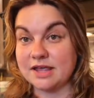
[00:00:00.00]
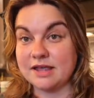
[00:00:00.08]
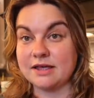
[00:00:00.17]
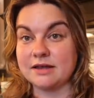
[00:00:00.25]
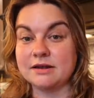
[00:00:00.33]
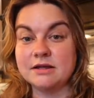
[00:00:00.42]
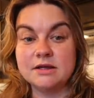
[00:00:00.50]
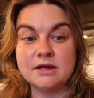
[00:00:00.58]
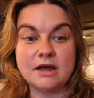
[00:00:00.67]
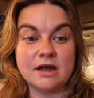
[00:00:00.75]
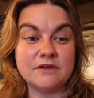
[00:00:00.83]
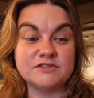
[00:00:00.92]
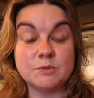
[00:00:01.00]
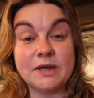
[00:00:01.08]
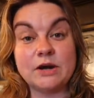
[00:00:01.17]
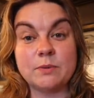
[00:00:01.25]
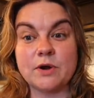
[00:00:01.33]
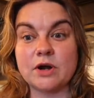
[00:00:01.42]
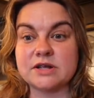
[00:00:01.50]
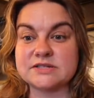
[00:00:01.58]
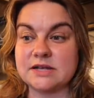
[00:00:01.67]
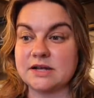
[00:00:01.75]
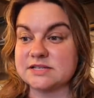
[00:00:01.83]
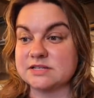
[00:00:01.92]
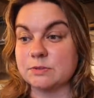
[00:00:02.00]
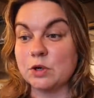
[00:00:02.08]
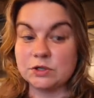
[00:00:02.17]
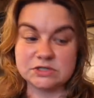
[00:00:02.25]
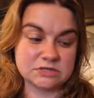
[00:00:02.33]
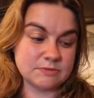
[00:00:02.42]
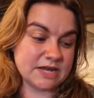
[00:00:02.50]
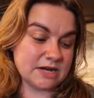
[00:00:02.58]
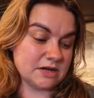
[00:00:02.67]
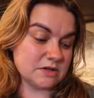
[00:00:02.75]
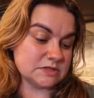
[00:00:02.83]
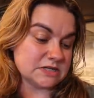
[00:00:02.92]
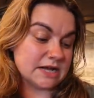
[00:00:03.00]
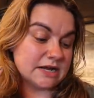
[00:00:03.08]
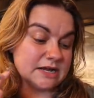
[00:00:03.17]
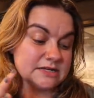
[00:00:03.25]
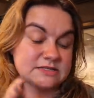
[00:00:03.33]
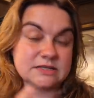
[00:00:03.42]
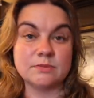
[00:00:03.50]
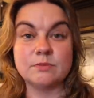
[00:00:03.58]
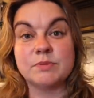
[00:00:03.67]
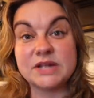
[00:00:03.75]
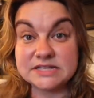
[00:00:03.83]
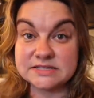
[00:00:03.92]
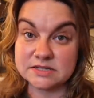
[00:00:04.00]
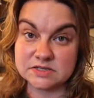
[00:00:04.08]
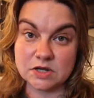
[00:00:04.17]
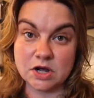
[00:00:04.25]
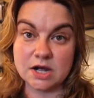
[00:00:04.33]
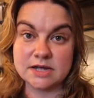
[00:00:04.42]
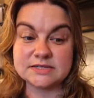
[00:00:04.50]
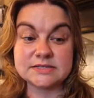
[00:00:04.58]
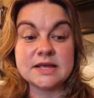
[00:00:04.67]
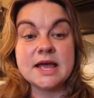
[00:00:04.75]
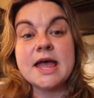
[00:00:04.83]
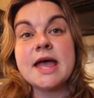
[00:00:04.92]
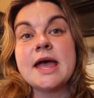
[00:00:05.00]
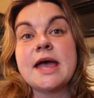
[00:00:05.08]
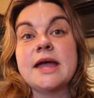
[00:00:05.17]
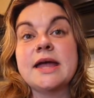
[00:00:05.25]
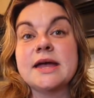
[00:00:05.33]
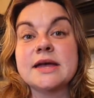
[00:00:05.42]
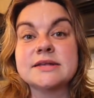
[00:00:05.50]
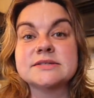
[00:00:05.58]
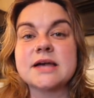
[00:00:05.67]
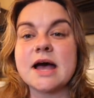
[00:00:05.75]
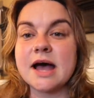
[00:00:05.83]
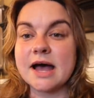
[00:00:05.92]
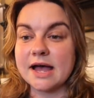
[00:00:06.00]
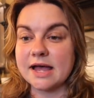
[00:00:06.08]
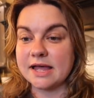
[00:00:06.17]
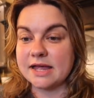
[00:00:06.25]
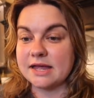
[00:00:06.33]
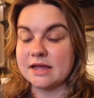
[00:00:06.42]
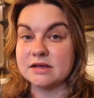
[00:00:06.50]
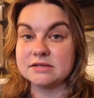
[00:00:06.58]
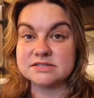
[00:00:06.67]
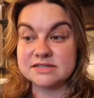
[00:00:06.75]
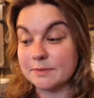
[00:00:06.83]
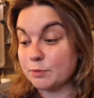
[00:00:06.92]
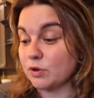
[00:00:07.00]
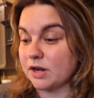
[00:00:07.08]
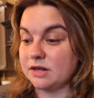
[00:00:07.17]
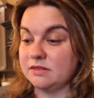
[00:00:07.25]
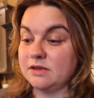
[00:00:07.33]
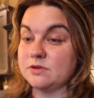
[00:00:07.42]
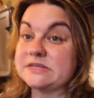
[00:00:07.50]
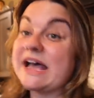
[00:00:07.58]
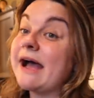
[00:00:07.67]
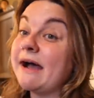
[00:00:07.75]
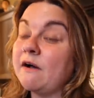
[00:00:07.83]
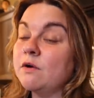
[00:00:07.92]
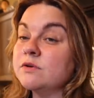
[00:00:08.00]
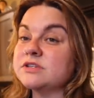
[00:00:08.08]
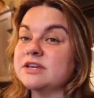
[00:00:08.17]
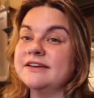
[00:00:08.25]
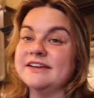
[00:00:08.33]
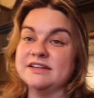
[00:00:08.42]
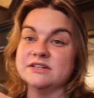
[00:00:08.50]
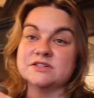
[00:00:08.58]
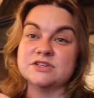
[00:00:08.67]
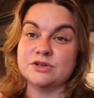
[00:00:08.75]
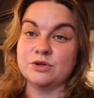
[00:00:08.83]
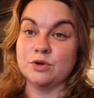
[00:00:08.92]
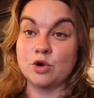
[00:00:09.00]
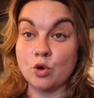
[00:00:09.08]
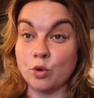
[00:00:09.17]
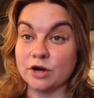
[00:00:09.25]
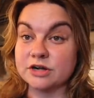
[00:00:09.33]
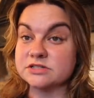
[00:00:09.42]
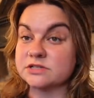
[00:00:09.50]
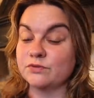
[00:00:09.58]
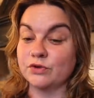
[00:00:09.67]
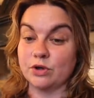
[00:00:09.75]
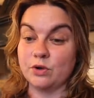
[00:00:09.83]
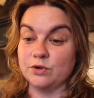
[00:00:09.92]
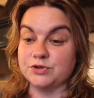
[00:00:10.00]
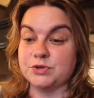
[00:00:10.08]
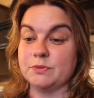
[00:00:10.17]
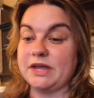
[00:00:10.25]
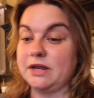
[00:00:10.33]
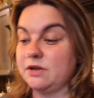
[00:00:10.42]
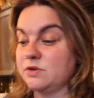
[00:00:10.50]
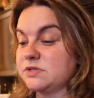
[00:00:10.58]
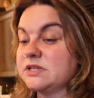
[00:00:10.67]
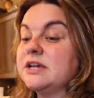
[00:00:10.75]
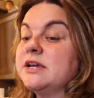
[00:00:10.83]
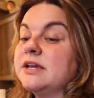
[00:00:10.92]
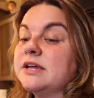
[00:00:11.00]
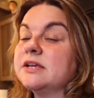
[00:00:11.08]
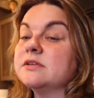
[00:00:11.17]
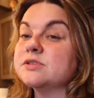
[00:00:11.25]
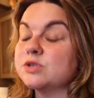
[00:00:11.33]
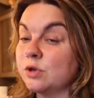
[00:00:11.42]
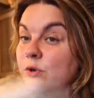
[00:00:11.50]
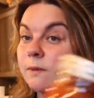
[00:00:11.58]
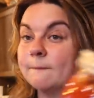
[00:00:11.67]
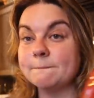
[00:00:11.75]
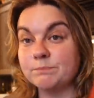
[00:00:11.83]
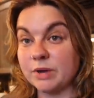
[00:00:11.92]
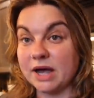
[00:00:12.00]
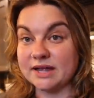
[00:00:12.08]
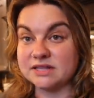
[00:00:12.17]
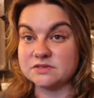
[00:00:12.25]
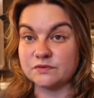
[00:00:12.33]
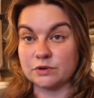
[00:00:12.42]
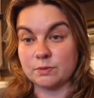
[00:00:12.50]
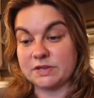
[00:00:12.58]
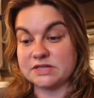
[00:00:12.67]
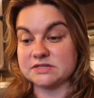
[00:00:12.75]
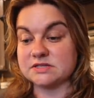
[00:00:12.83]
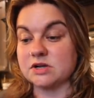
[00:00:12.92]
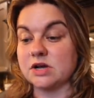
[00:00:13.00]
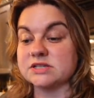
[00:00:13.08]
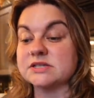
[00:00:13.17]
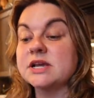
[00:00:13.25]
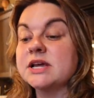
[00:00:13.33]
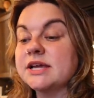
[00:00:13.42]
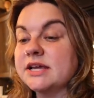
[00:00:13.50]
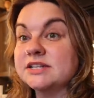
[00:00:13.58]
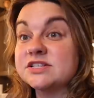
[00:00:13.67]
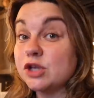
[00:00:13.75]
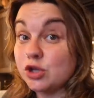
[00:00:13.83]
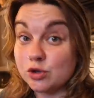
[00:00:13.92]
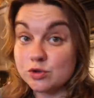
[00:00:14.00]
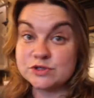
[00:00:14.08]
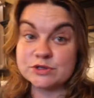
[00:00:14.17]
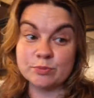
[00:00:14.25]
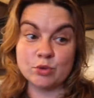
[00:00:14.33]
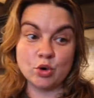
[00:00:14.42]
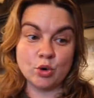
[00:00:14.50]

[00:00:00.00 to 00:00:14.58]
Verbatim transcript: can of tomato products. I got some whole tomatoes, I got some pizza sauce, and I separated those out into quarts for the whole tomatoes, into pints for the pizza sauce, into usable